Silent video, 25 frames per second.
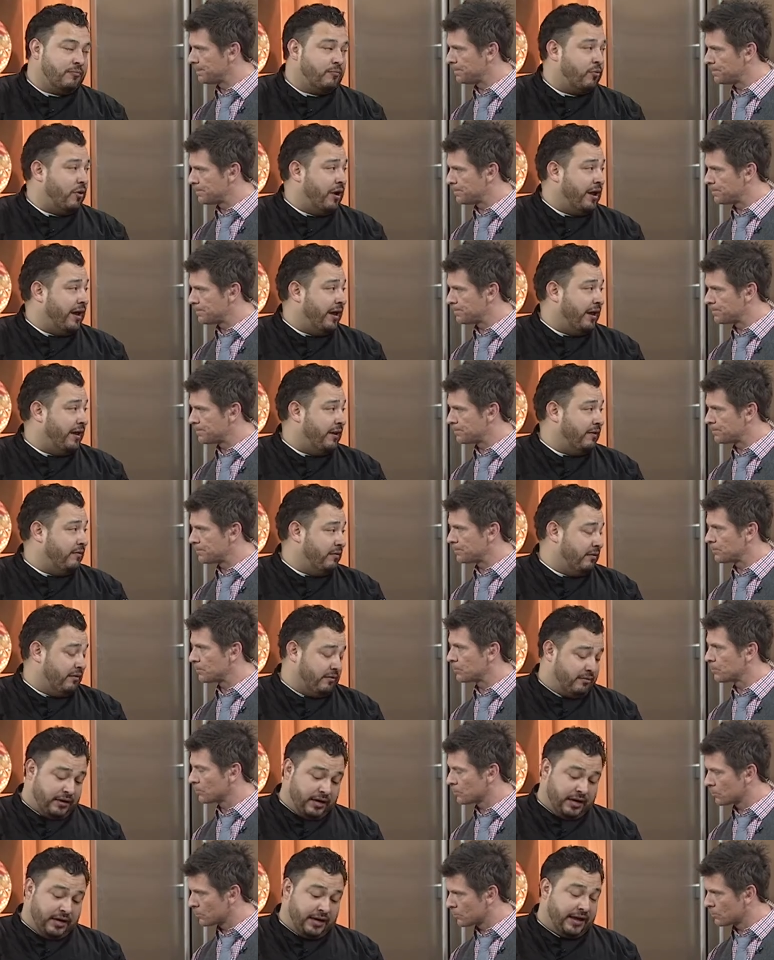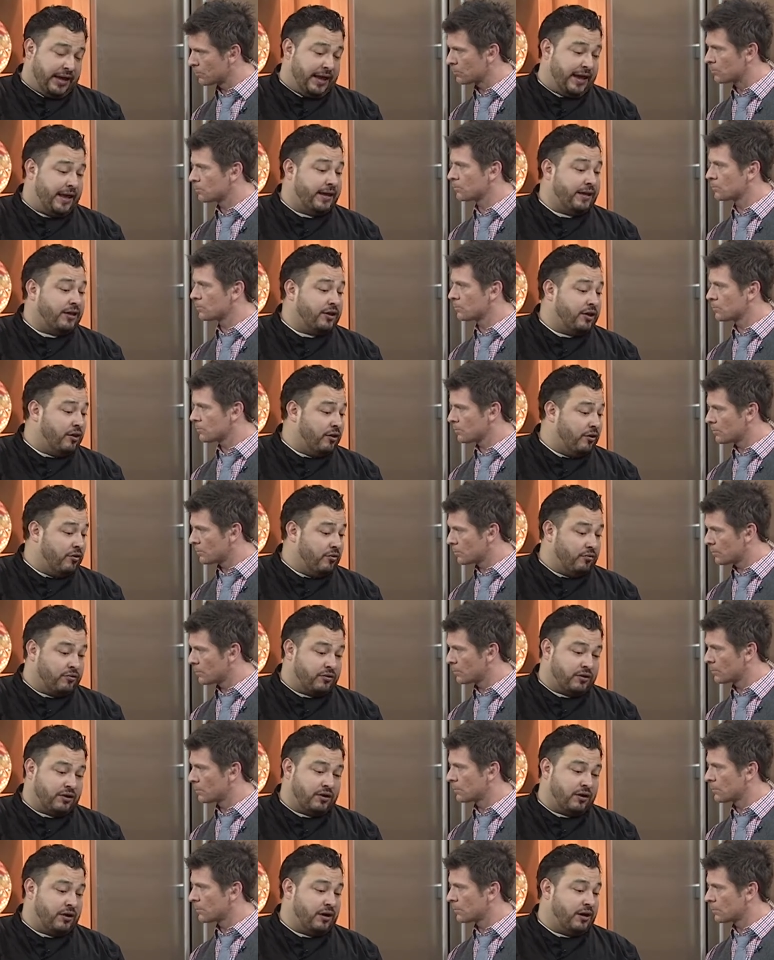Speaker 1: bread, uh, egg
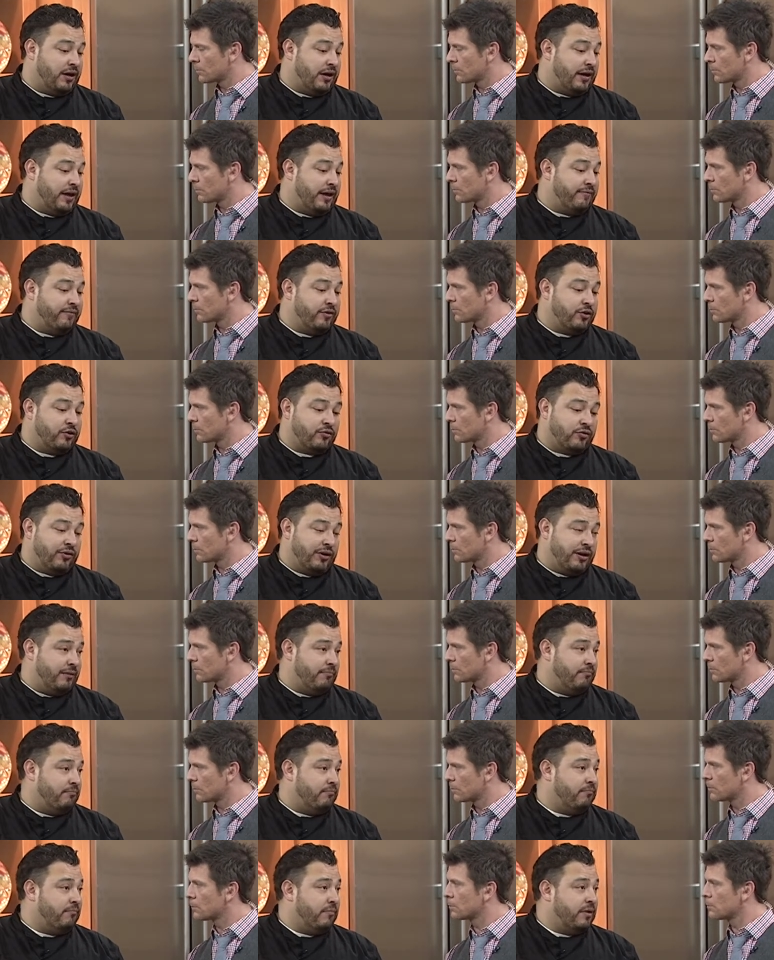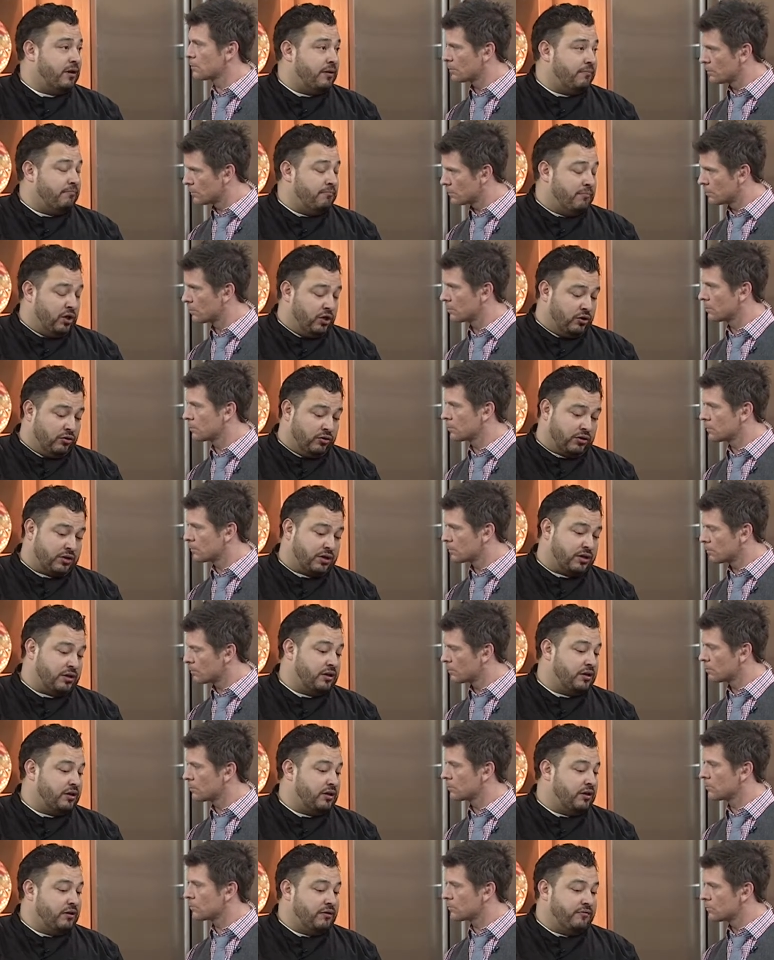yolk, uh, heavy cream, milk,
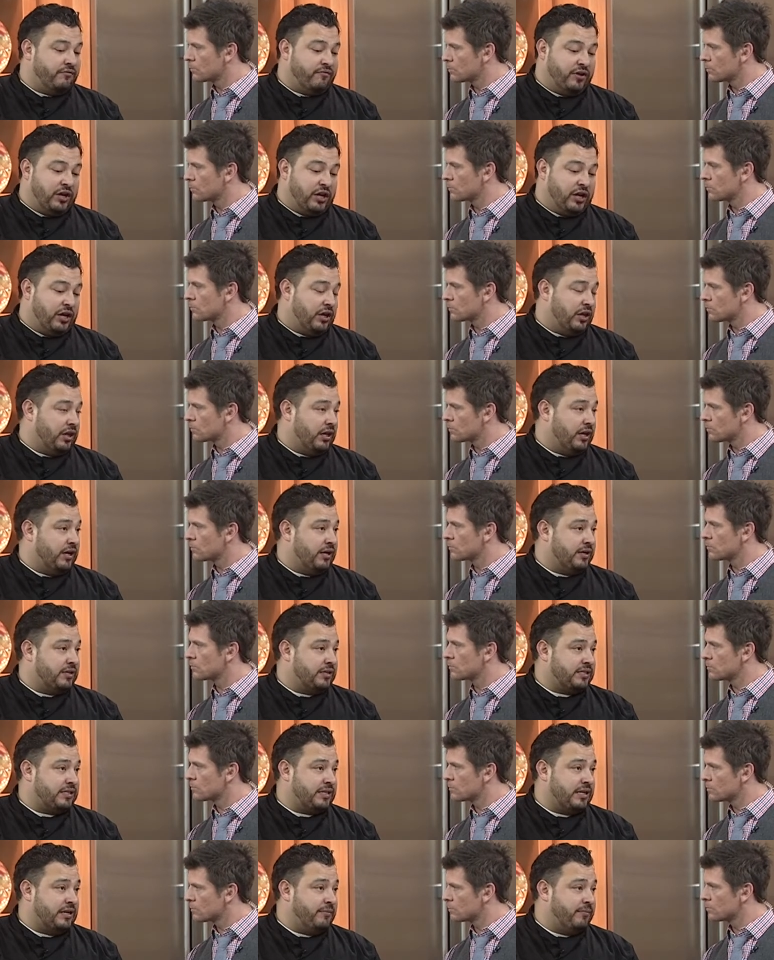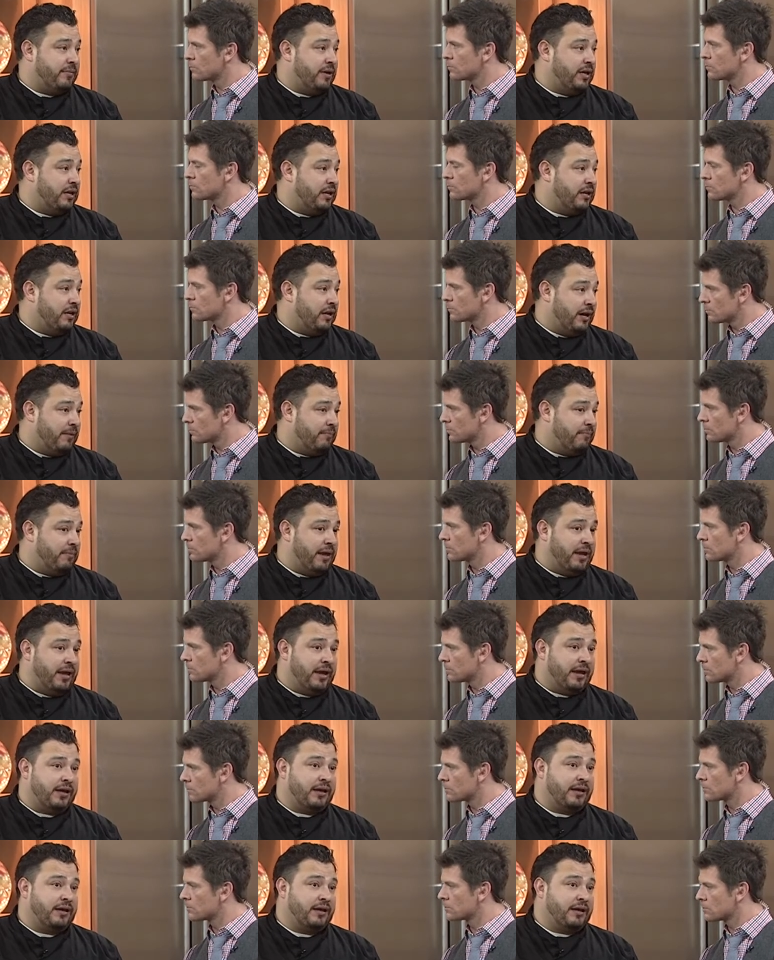vanilla, cinnamon,
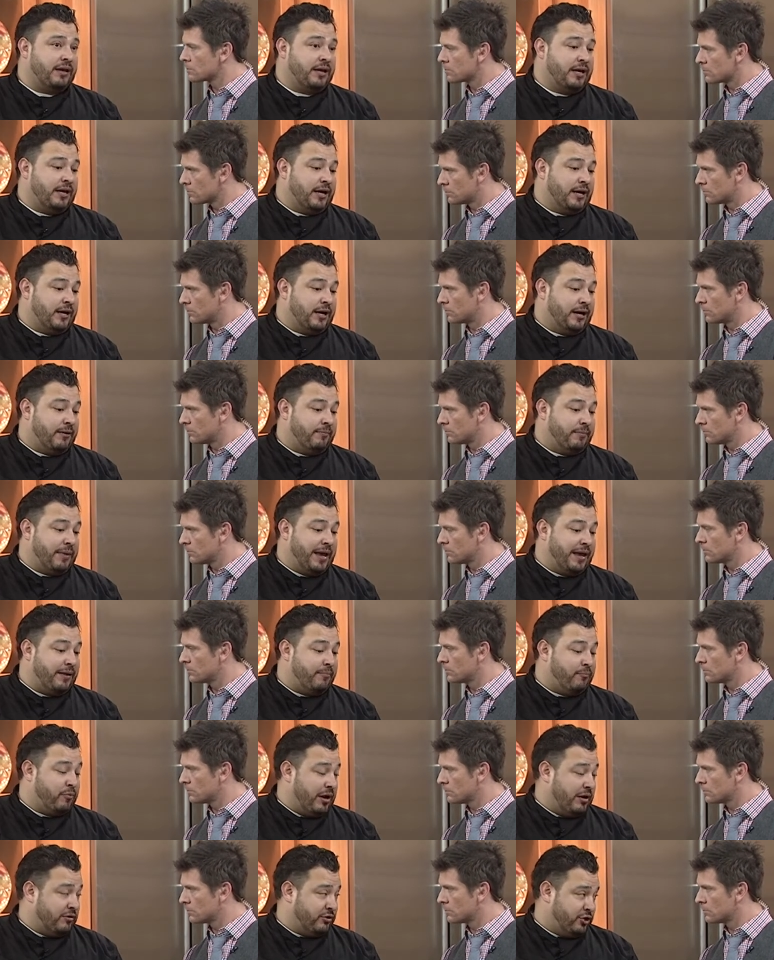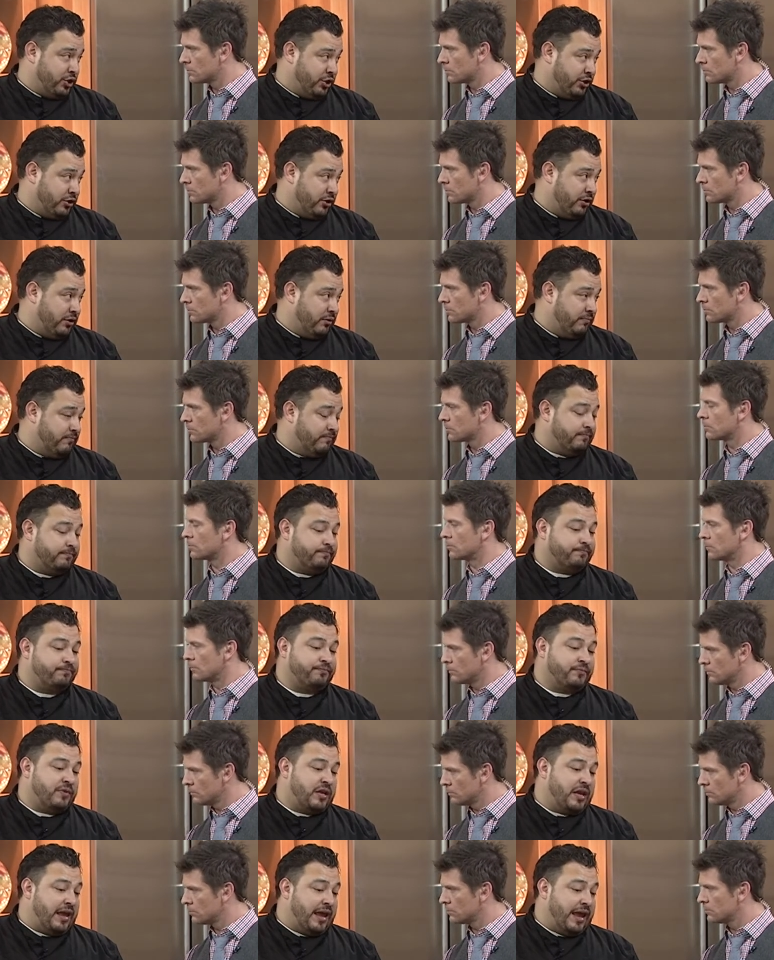nutmeg, mm -hmm. um, and brown sugar. Mm
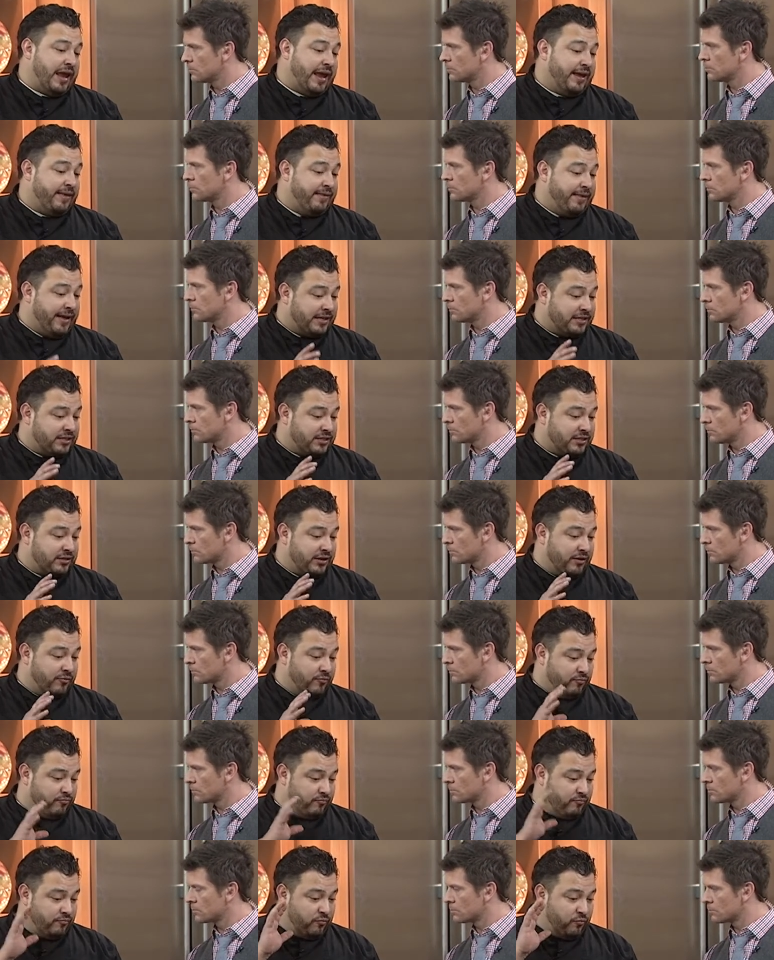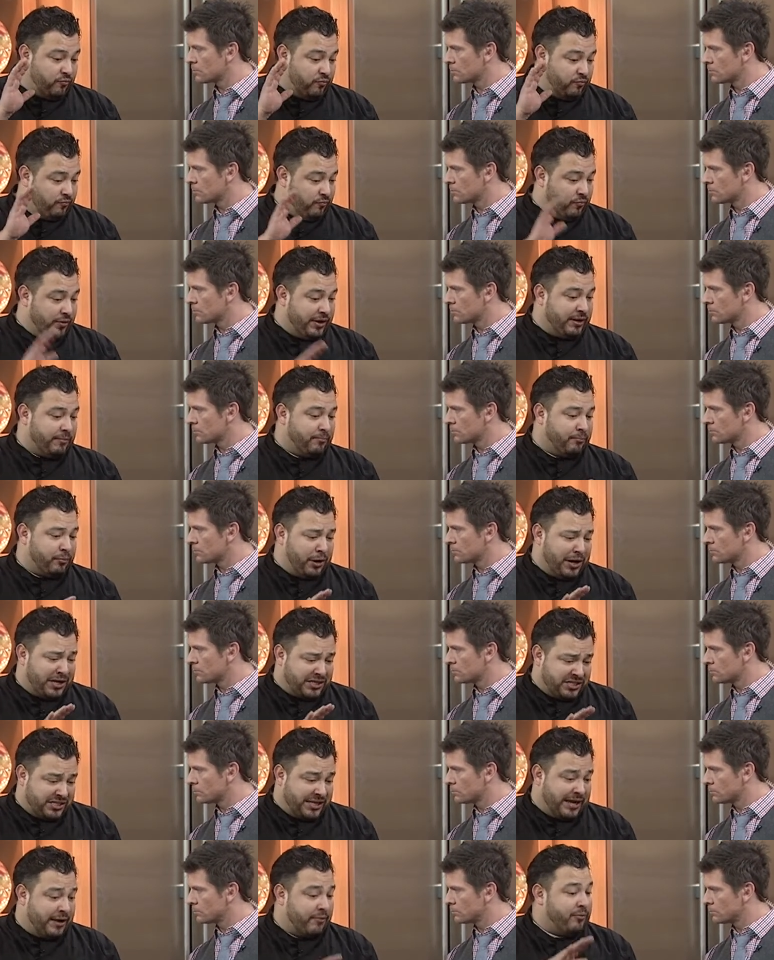-hmm and that's and we
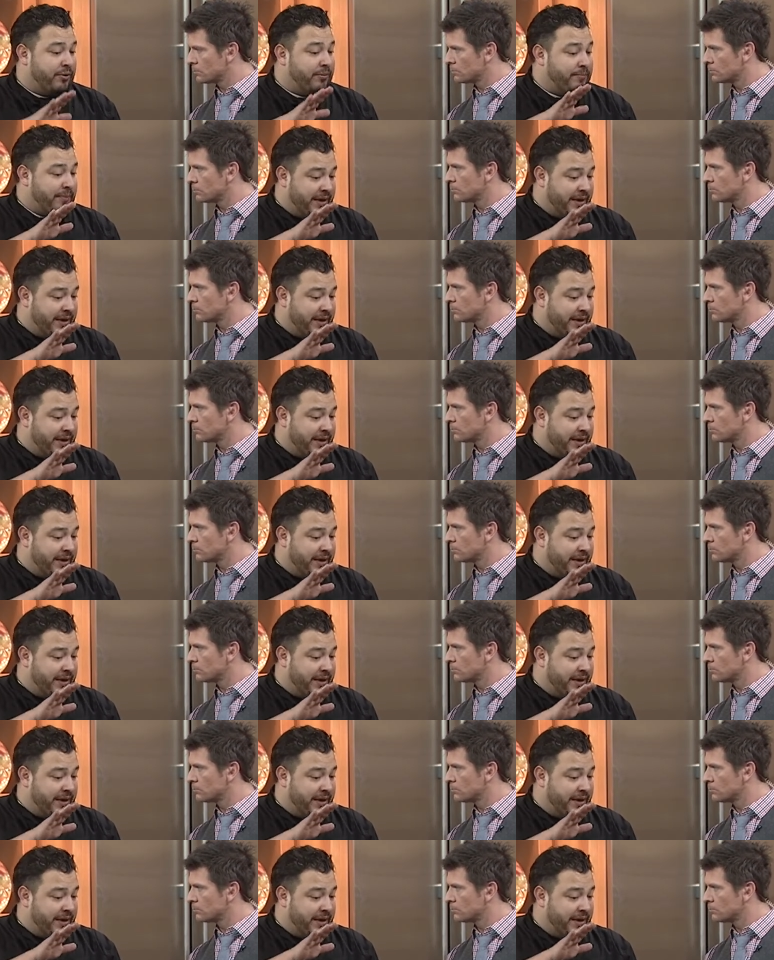compress that, we